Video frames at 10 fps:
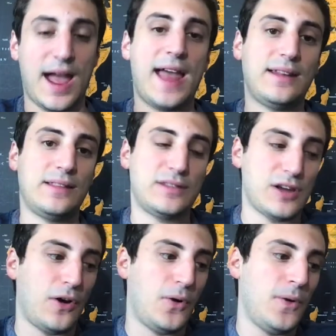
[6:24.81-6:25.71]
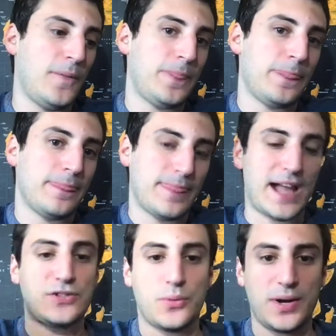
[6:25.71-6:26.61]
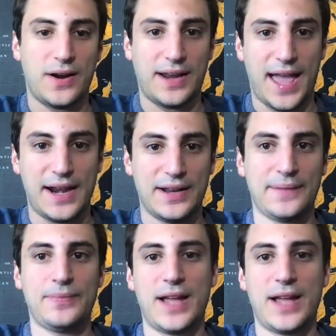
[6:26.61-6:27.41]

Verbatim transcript: And so that's where we are in Canada.